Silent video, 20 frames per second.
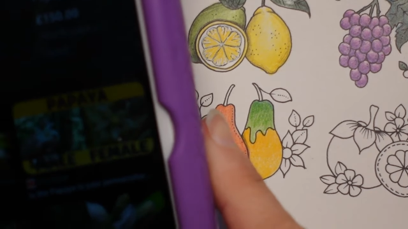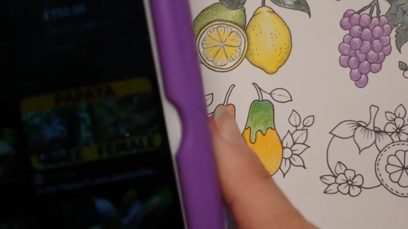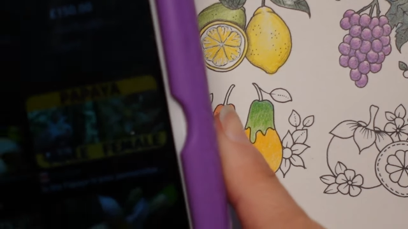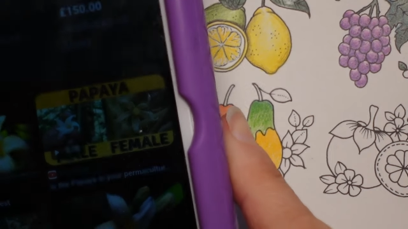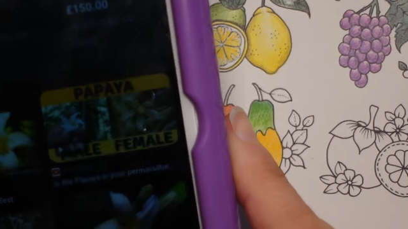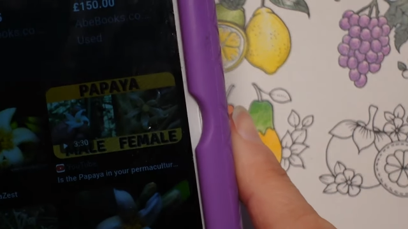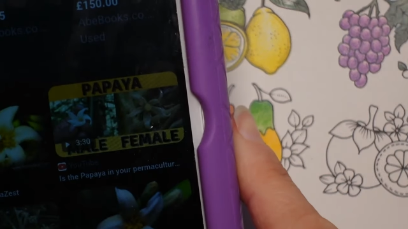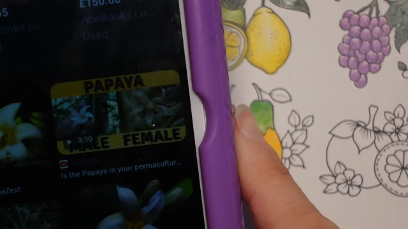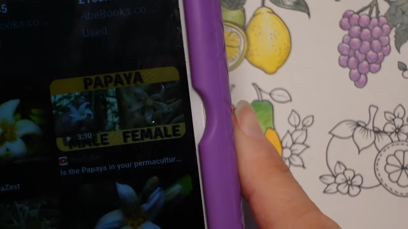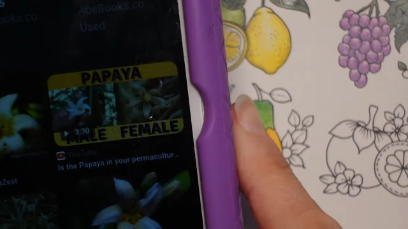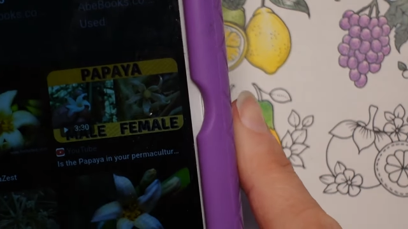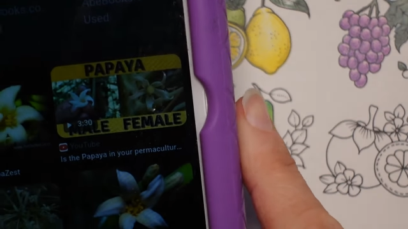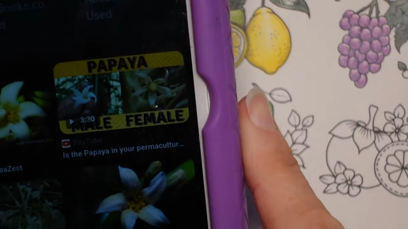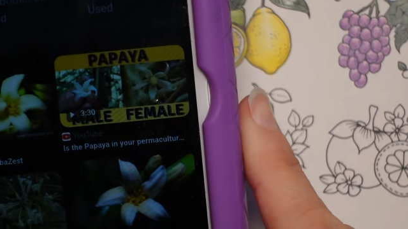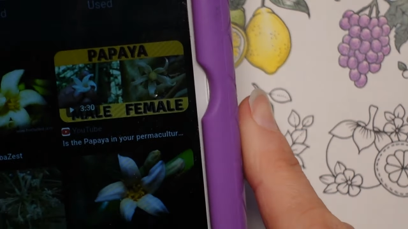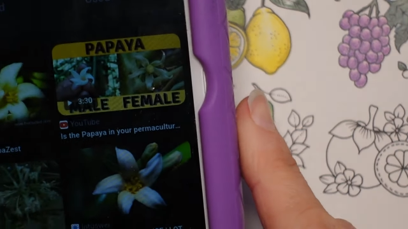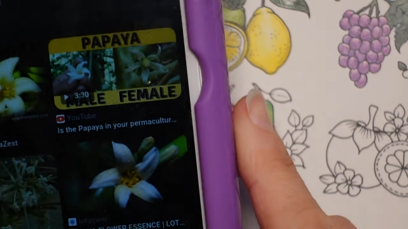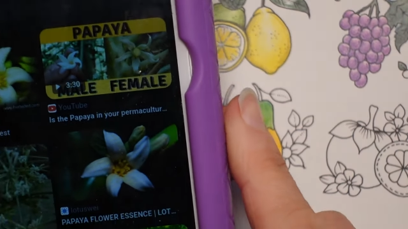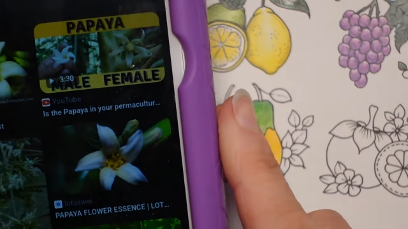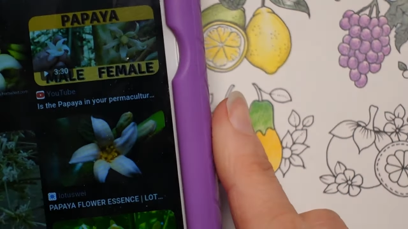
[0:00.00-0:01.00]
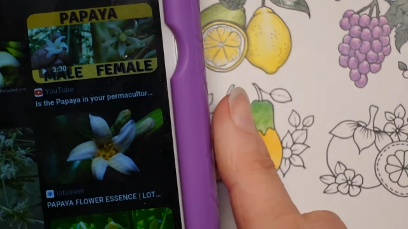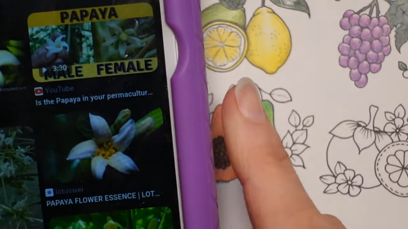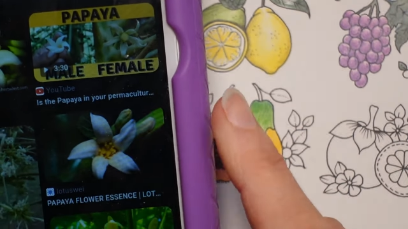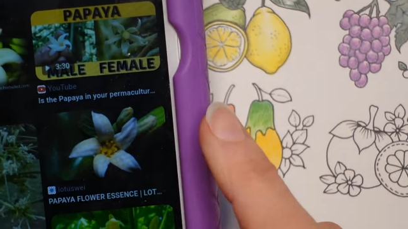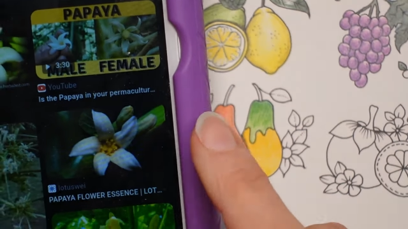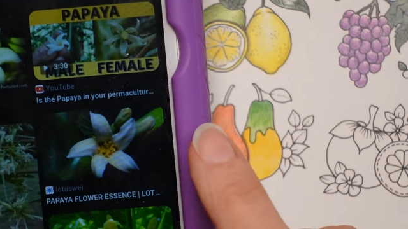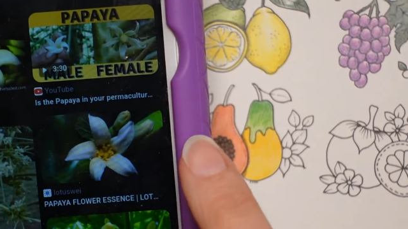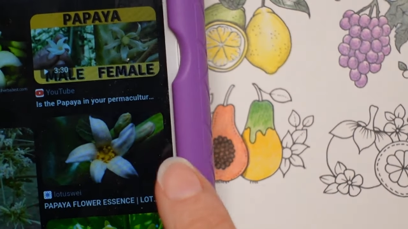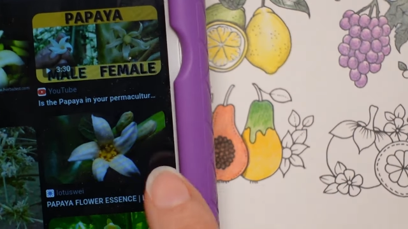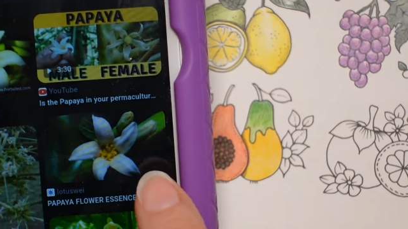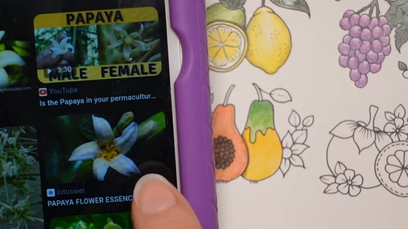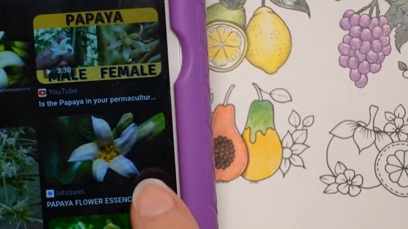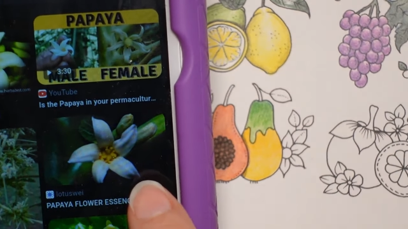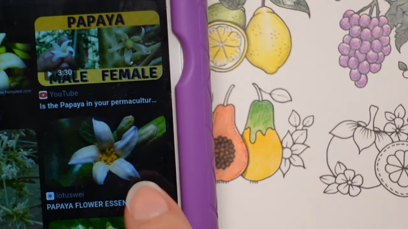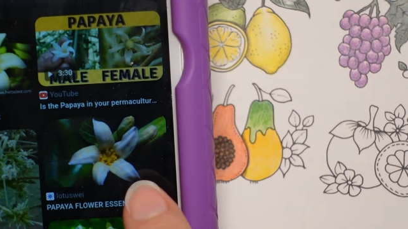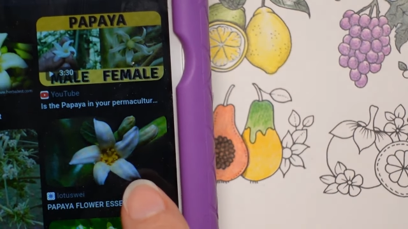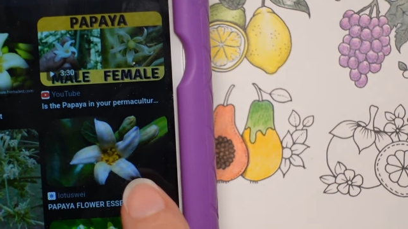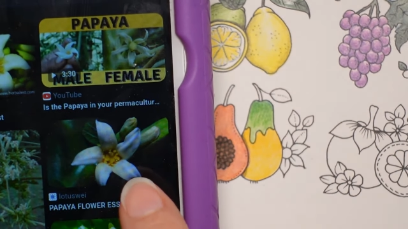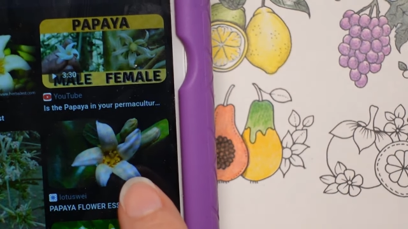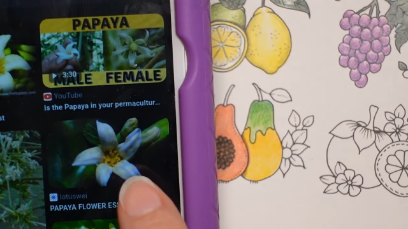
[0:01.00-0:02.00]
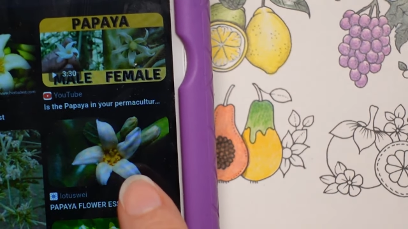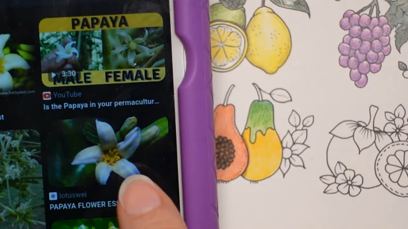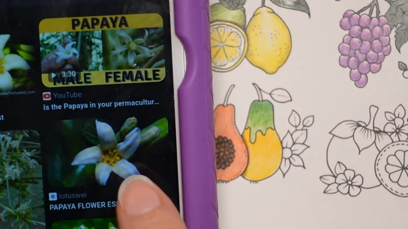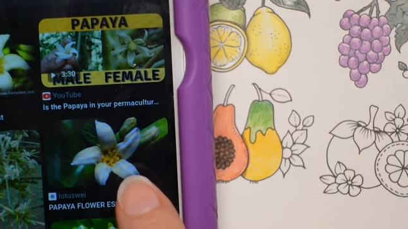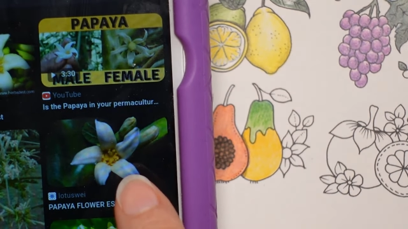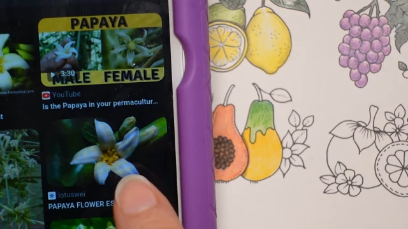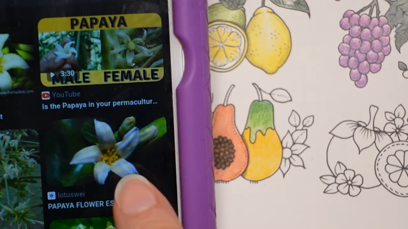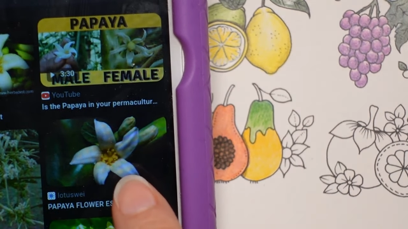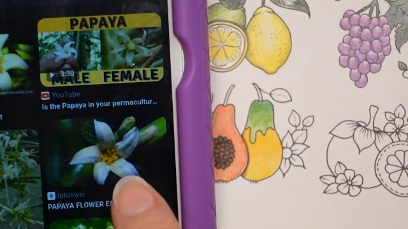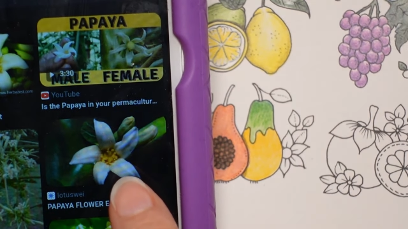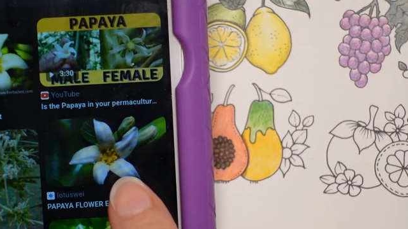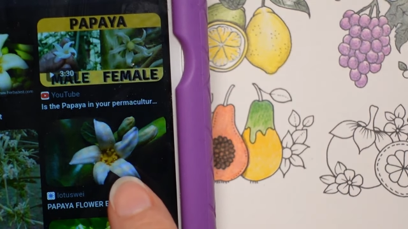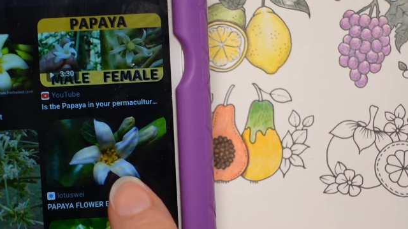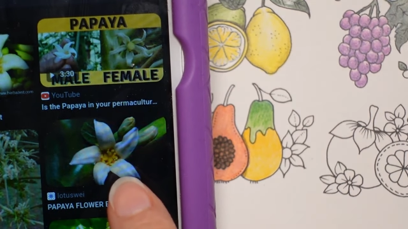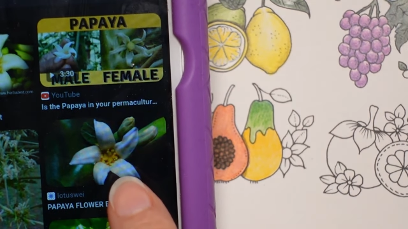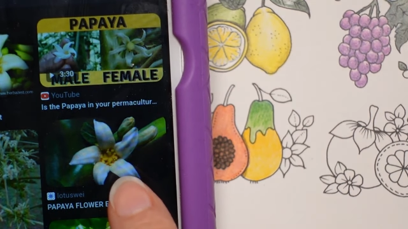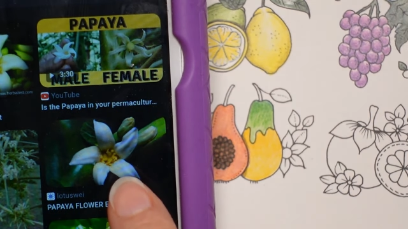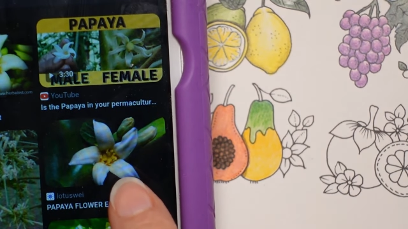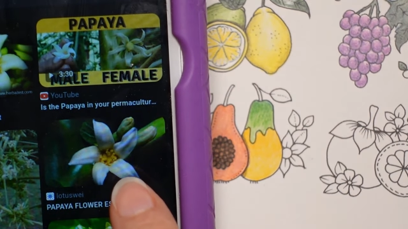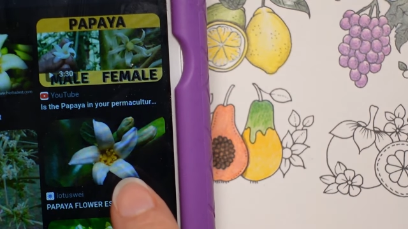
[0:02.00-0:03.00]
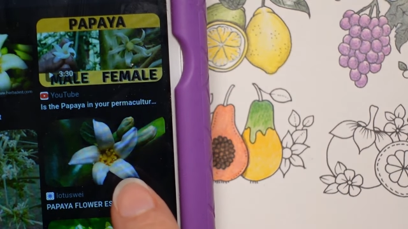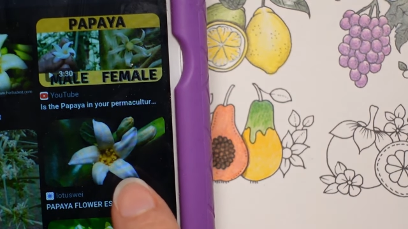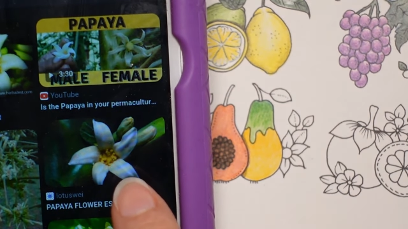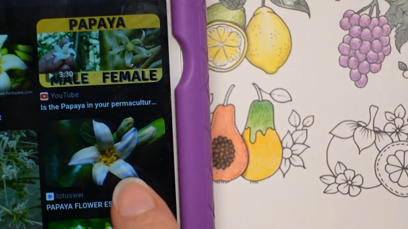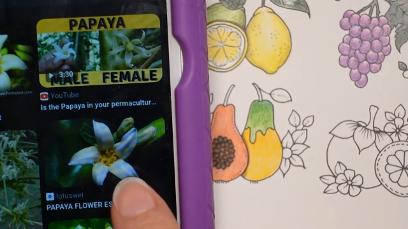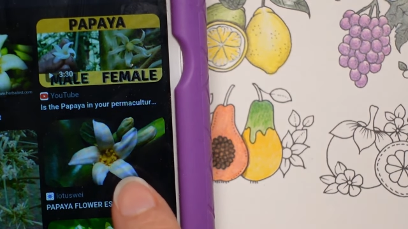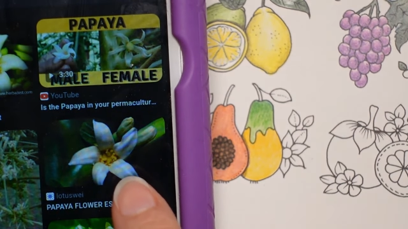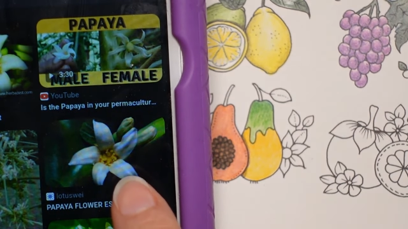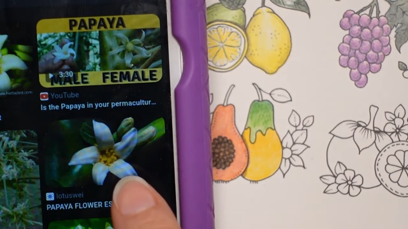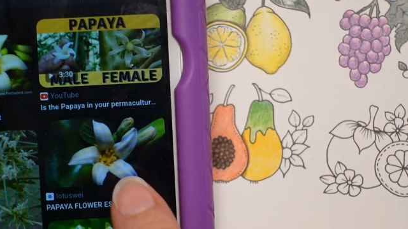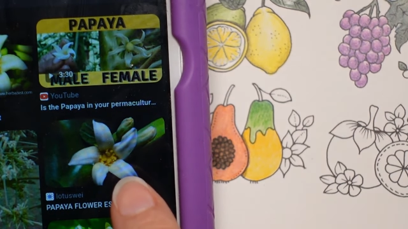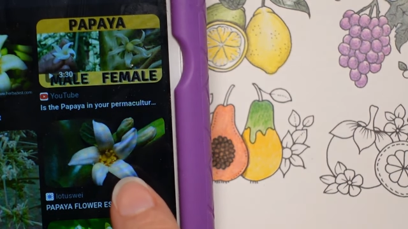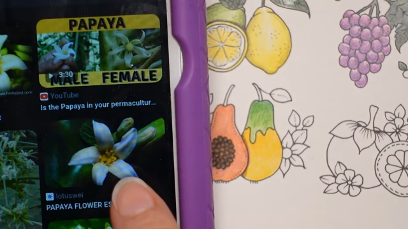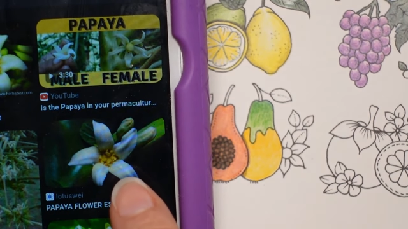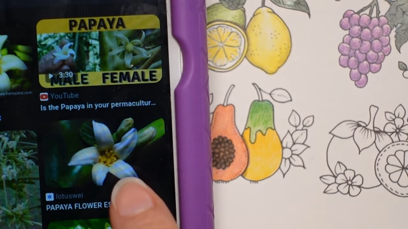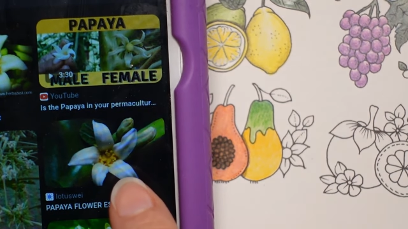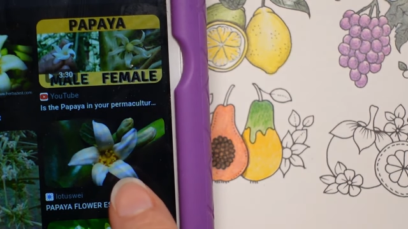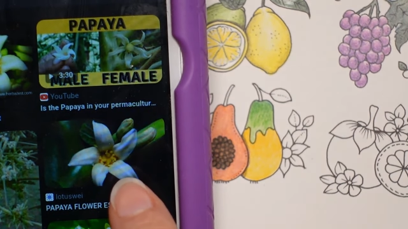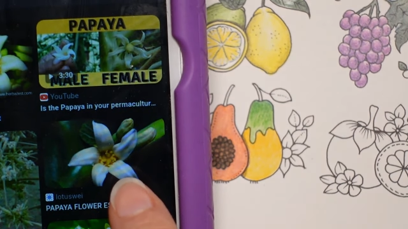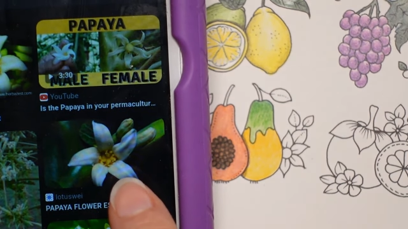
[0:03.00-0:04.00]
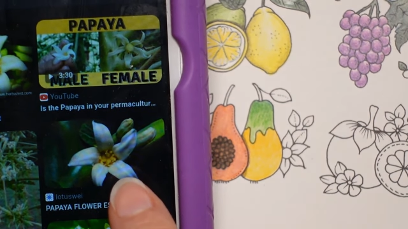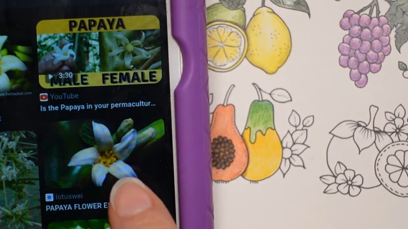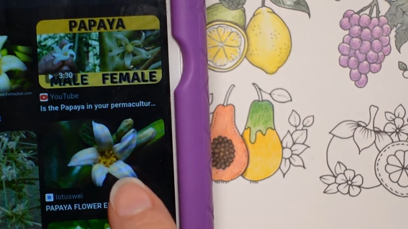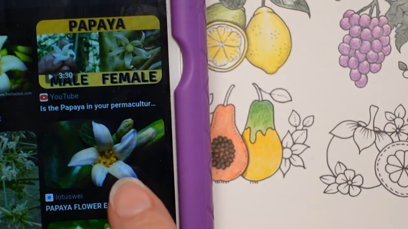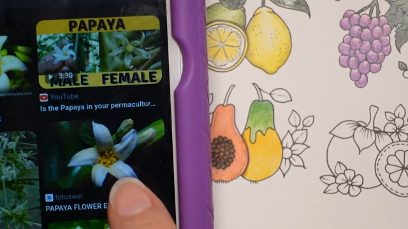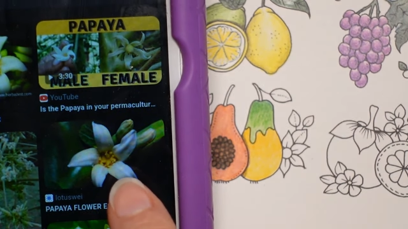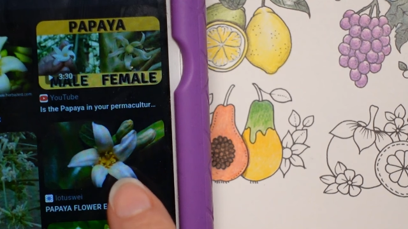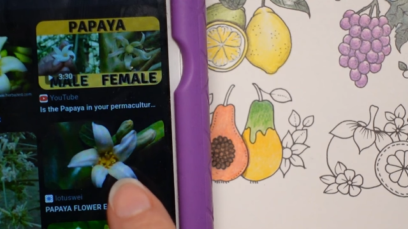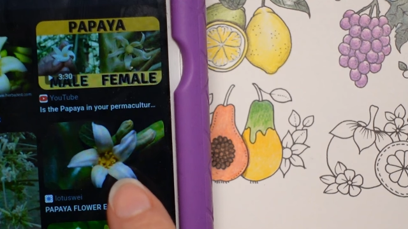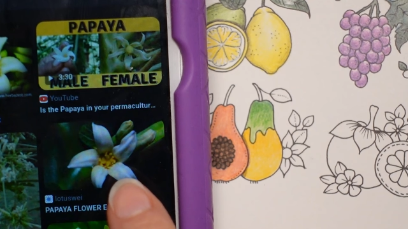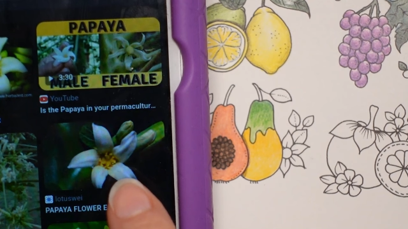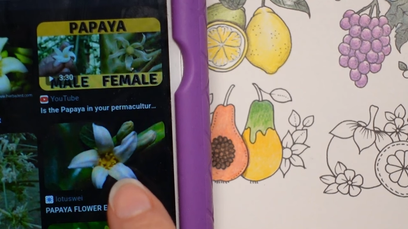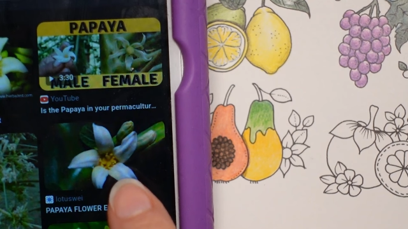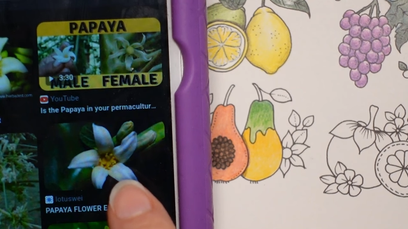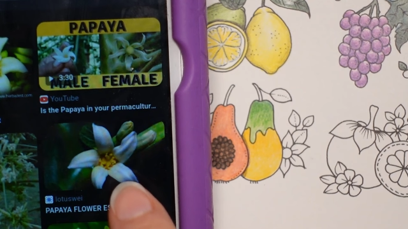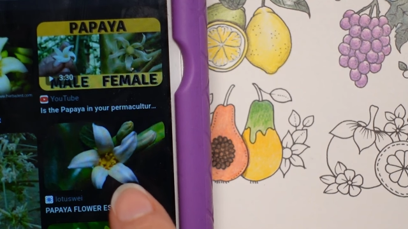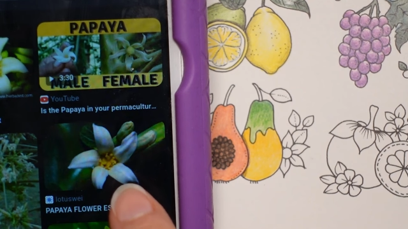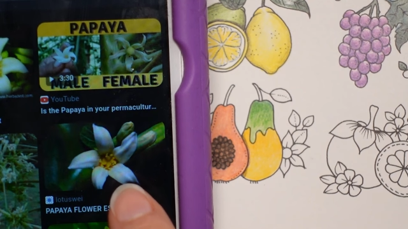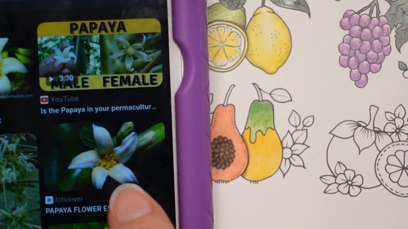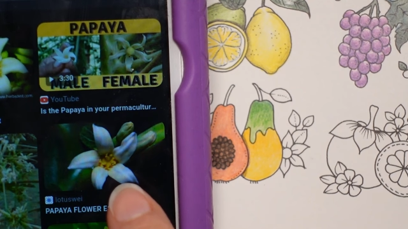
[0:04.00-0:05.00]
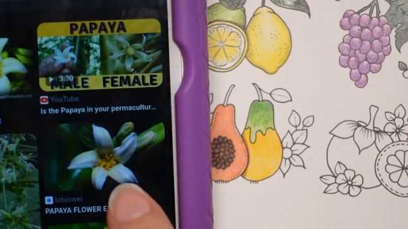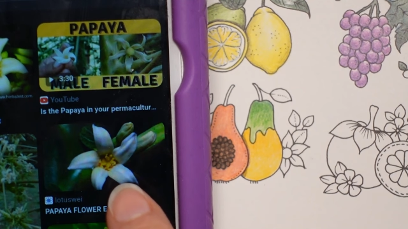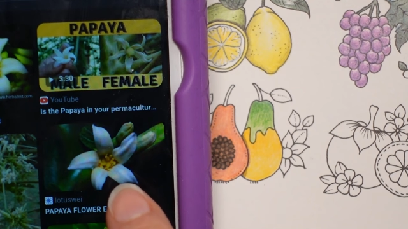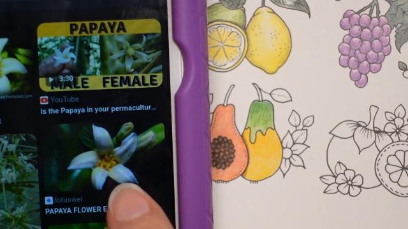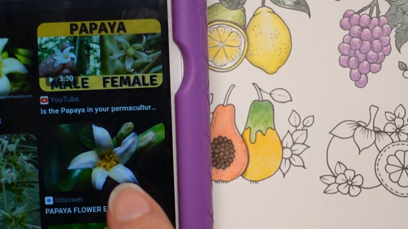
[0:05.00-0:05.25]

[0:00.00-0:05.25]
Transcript: Nobody's mouth can be seen.